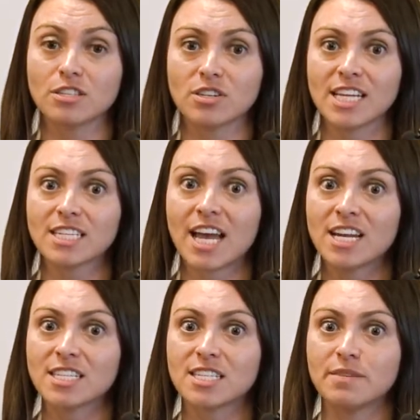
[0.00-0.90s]
So that's
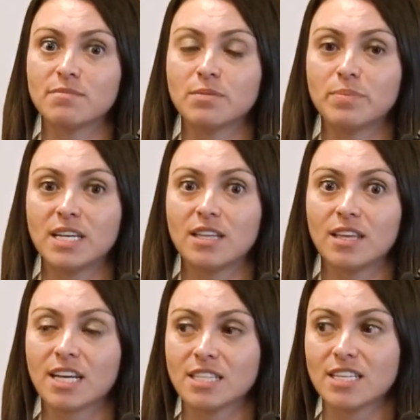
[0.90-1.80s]
kind of seemed to be the
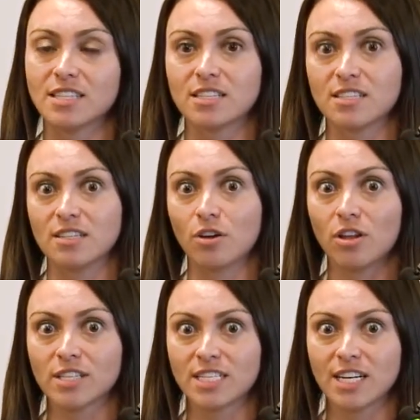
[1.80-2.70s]
consensus in all
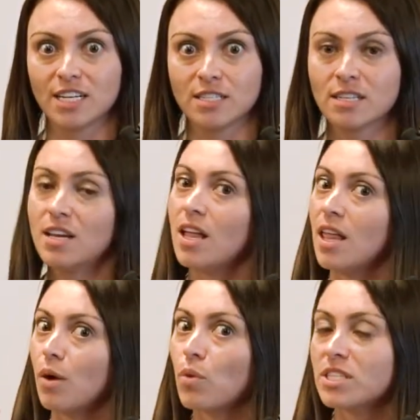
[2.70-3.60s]
the studies.
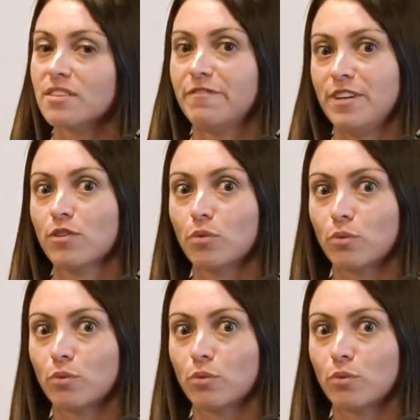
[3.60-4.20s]
That uh, once the fever